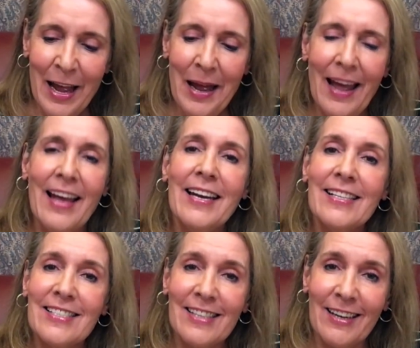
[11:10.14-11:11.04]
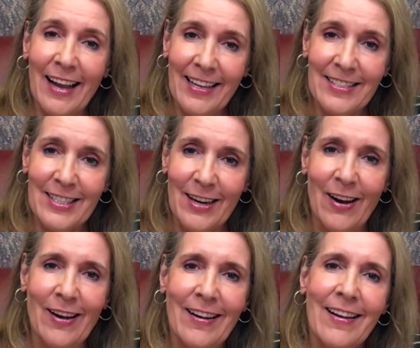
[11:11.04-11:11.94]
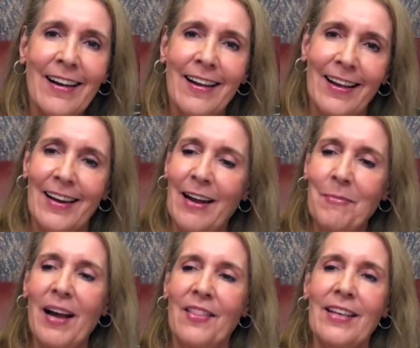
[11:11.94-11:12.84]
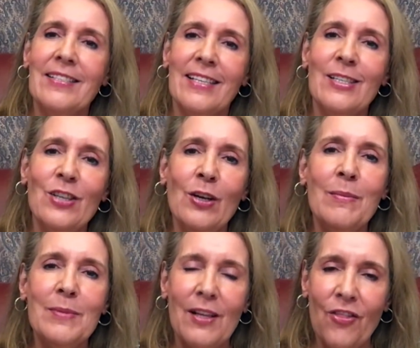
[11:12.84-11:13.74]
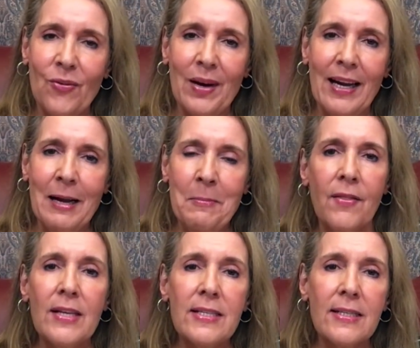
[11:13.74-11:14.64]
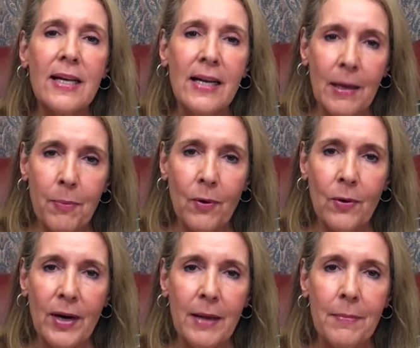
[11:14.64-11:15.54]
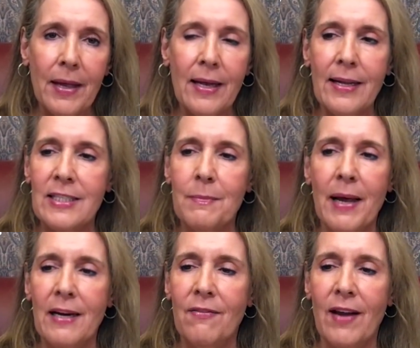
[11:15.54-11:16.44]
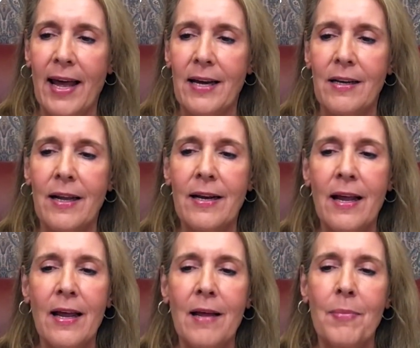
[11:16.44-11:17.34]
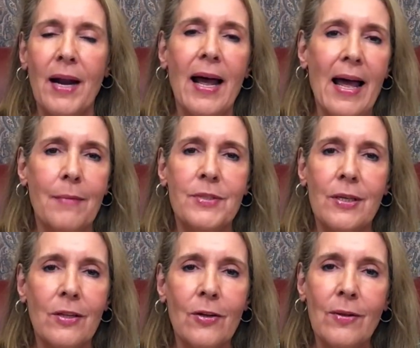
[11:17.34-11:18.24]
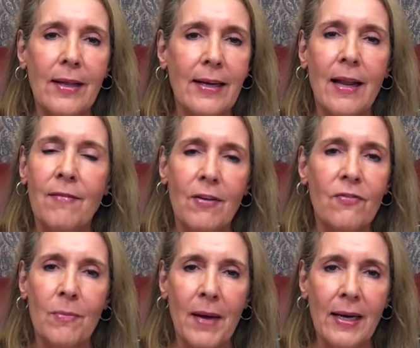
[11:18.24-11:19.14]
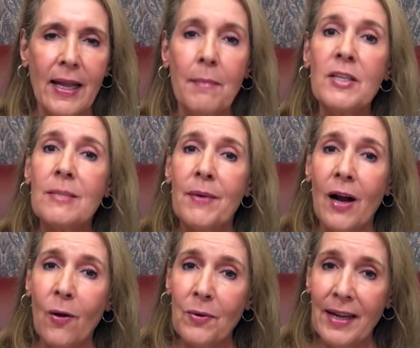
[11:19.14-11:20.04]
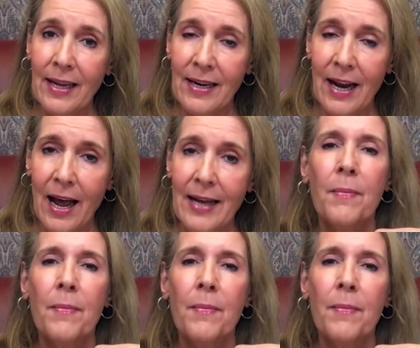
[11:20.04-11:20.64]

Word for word: and it's the Lansinoh, and I buy these in tubes of 3. This is a nipple cream, and it's made of lanolin, but I absolutely love it for my lips, but only at night,